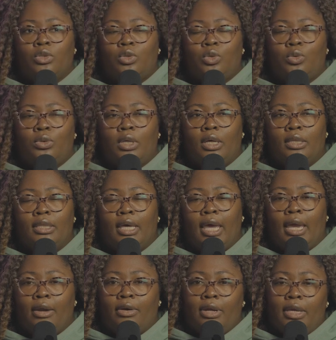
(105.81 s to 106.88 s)
the
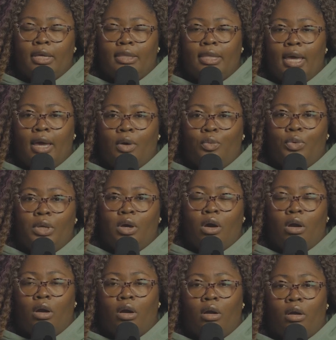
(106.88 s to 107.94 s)
area that we
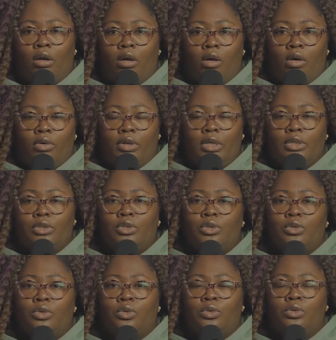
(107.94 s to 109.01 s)
are called
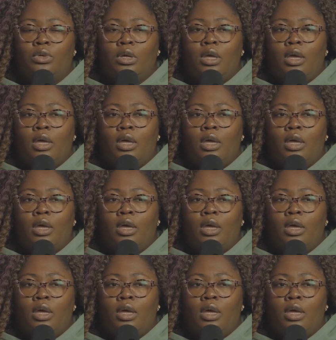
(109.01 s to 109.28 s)
into,